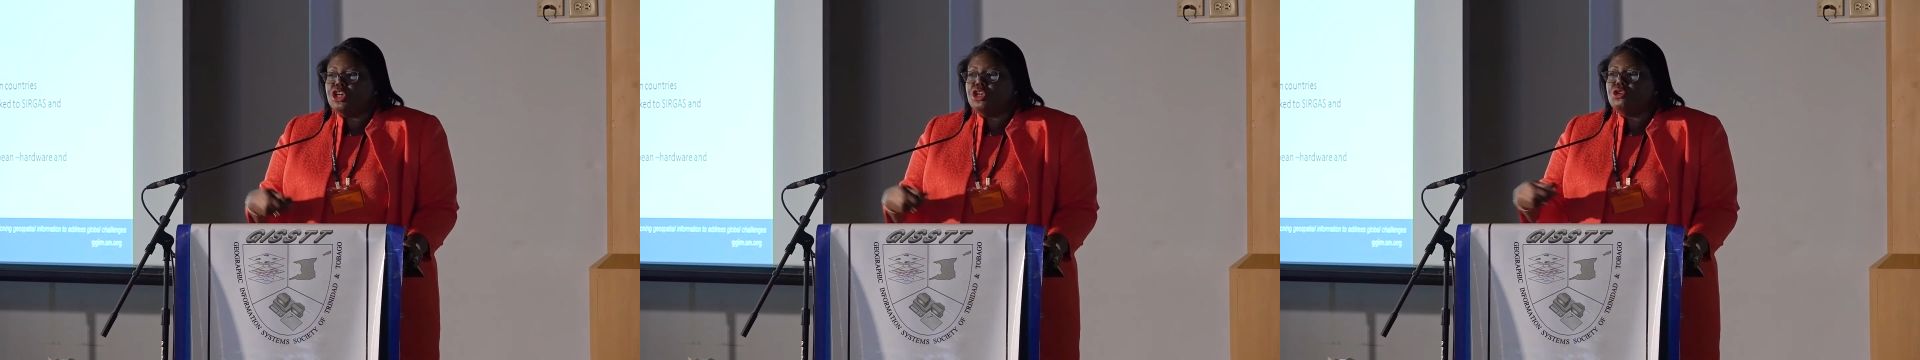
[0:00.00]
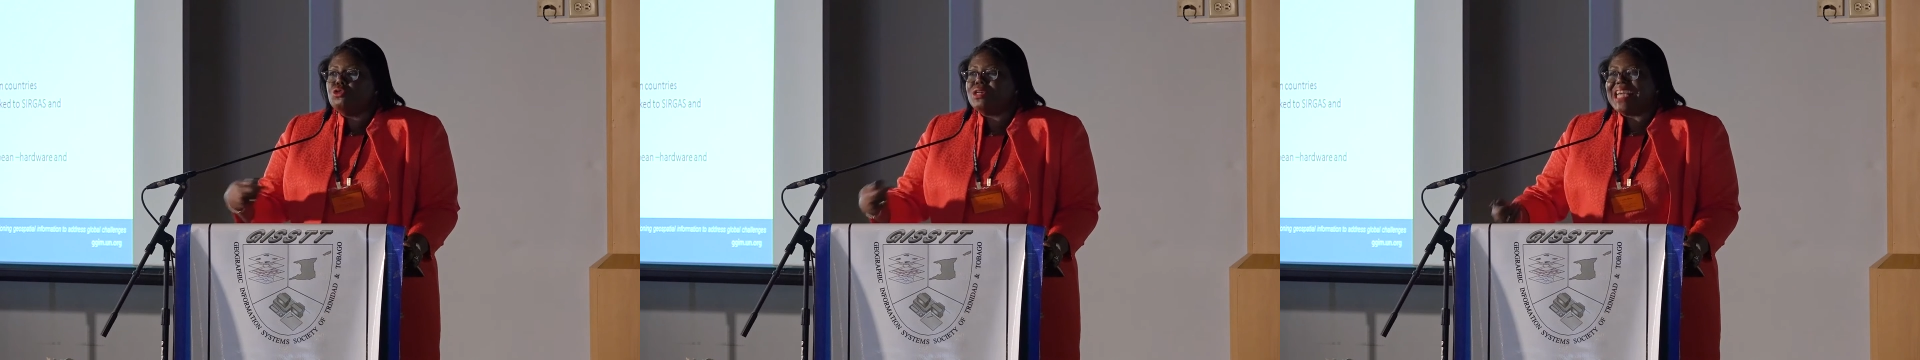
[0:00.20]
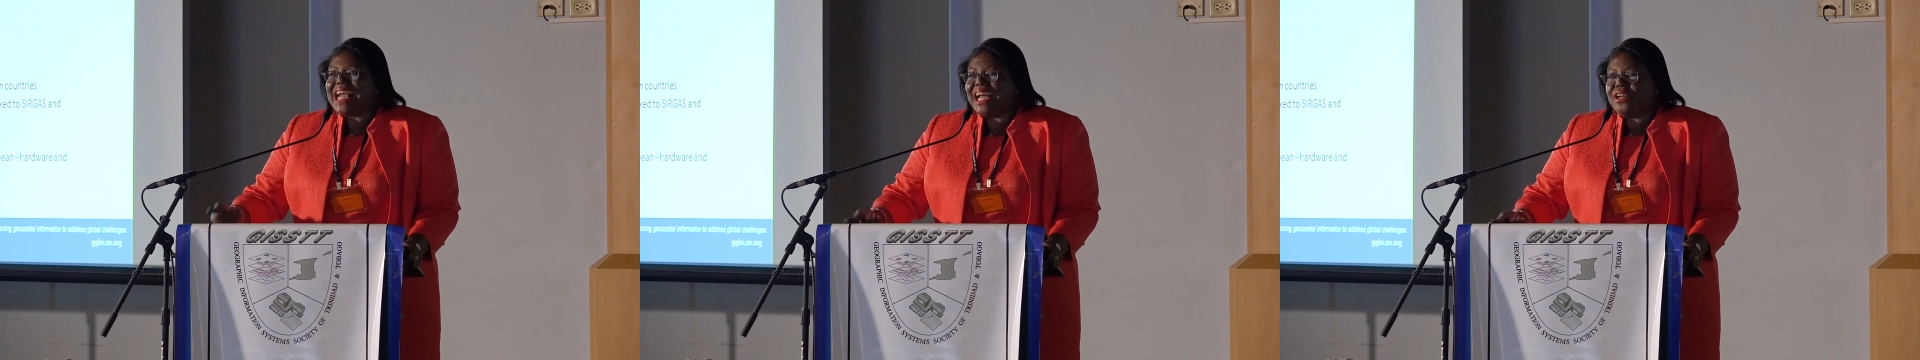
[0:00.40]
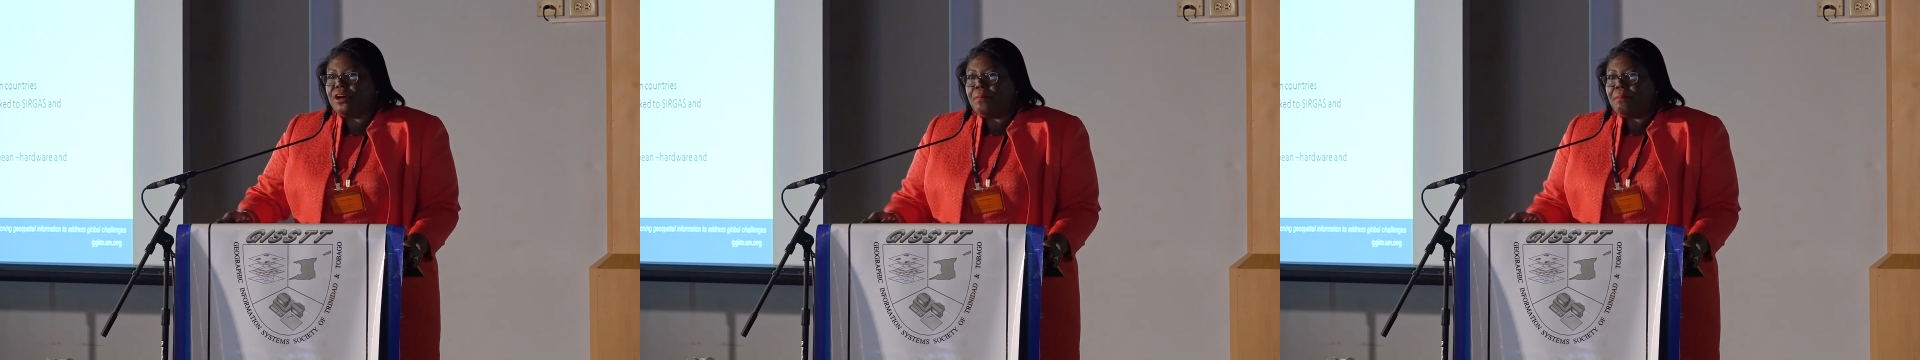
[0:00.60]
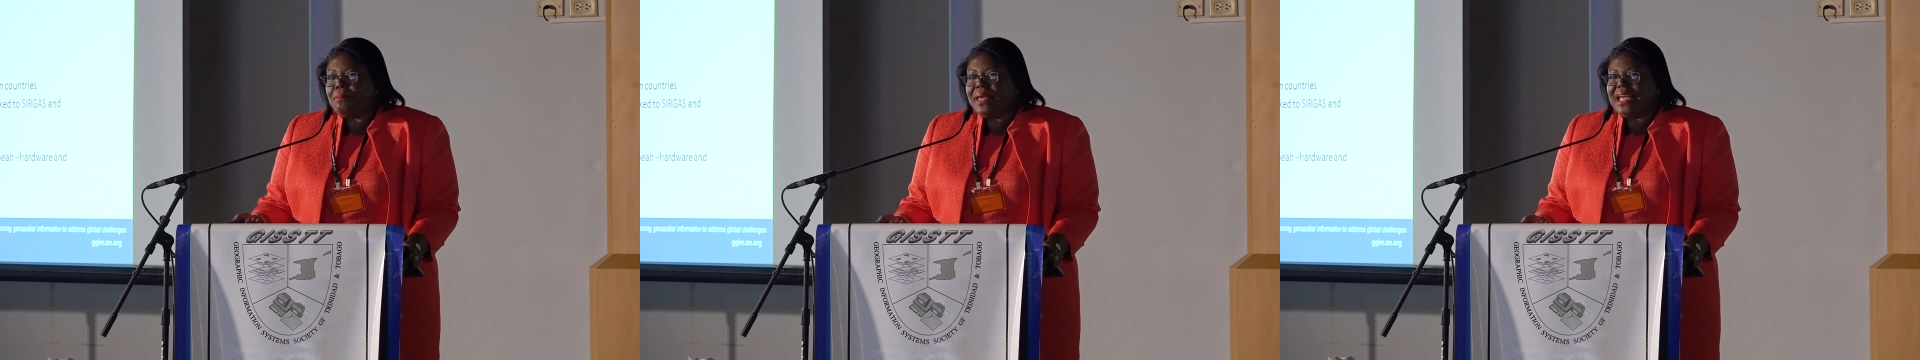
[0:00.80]
you
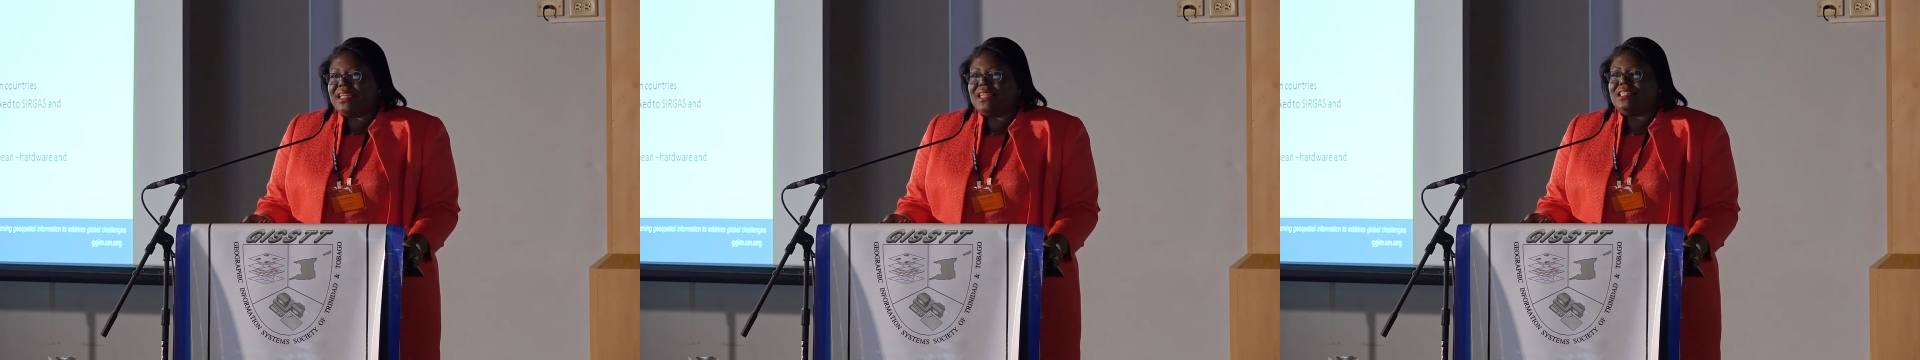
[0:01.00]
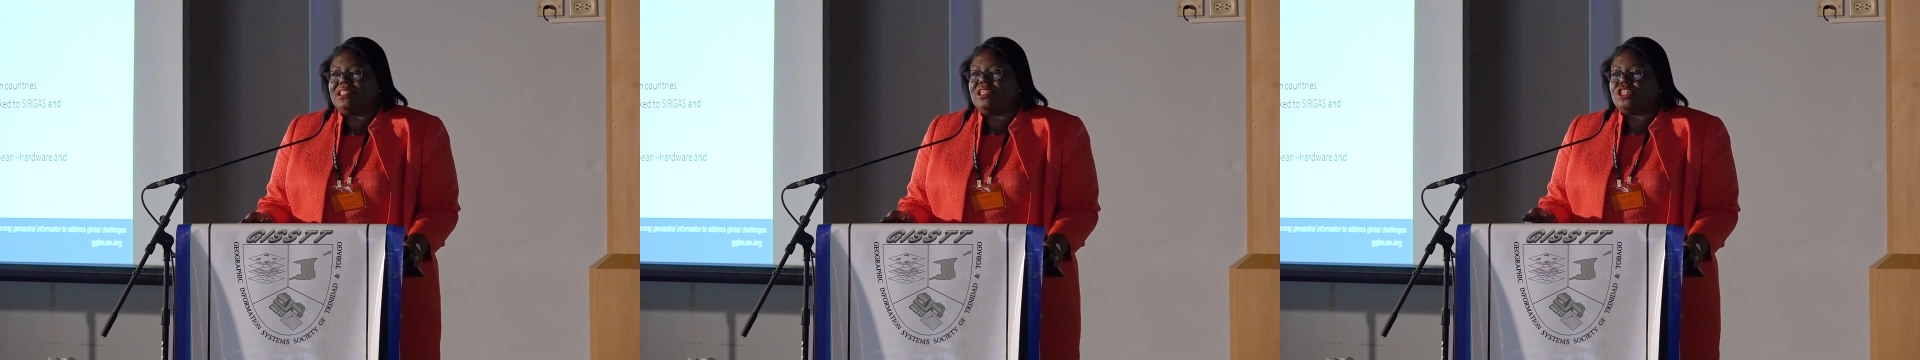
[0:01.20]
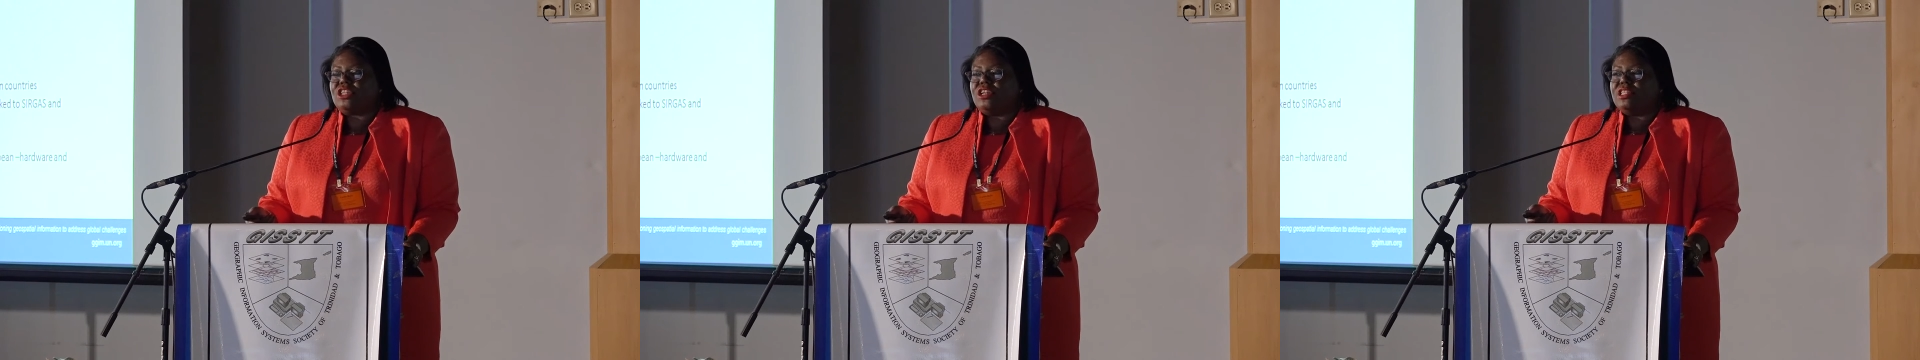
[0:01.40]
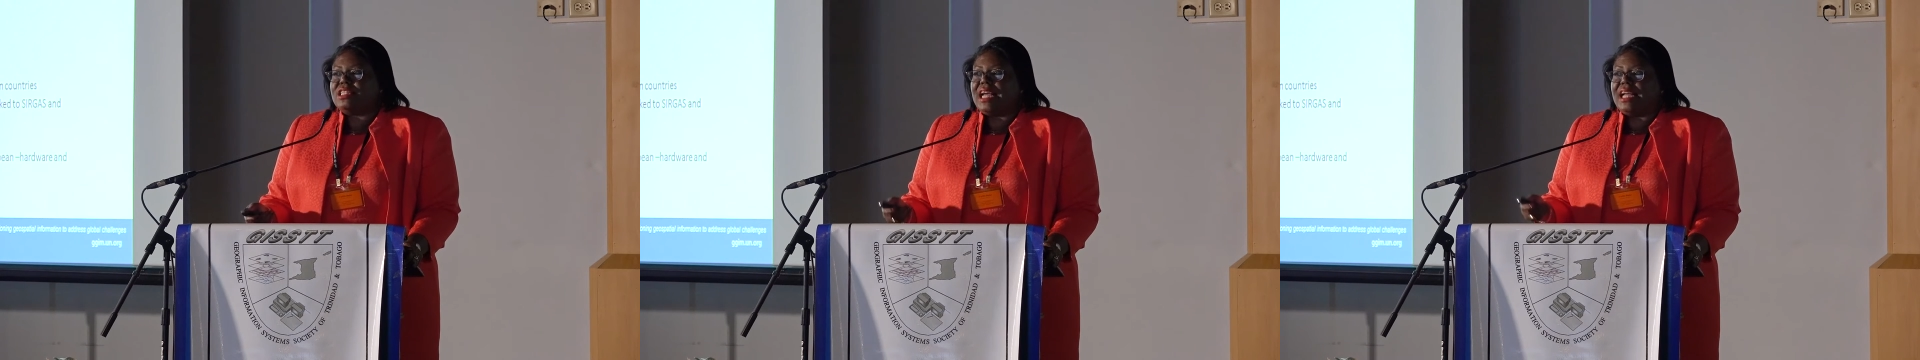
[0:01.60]
cannot make decisions,